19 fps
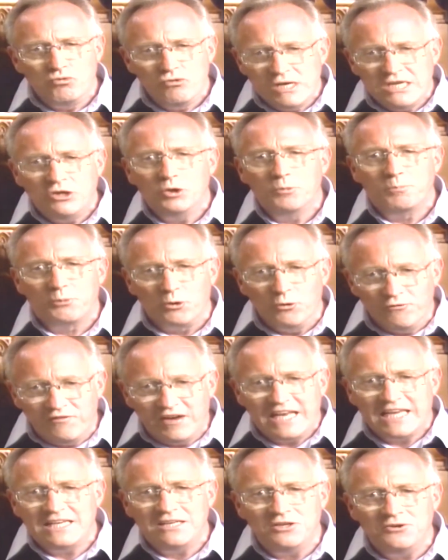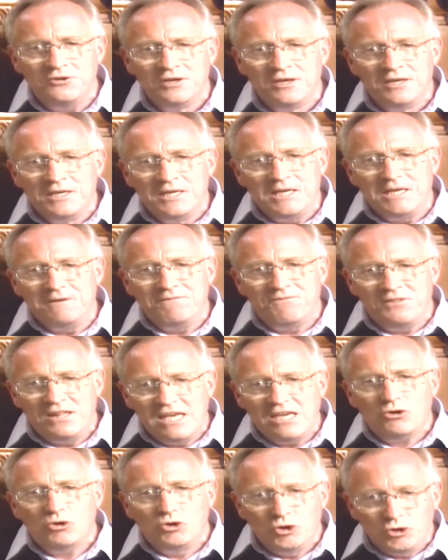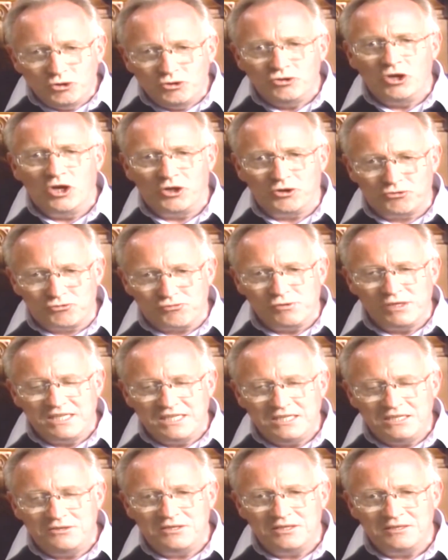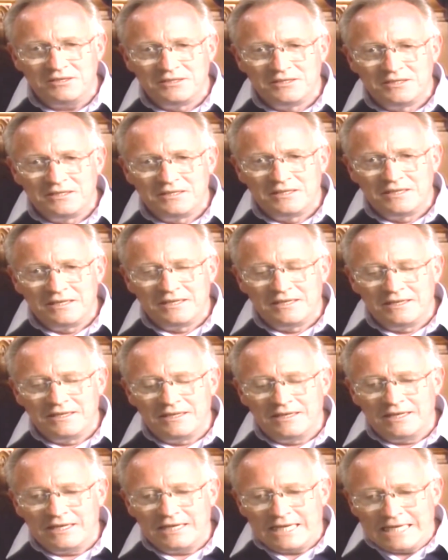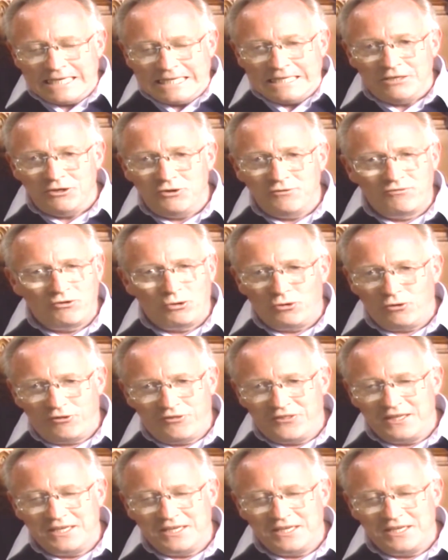a reader provided if they could not read. And of all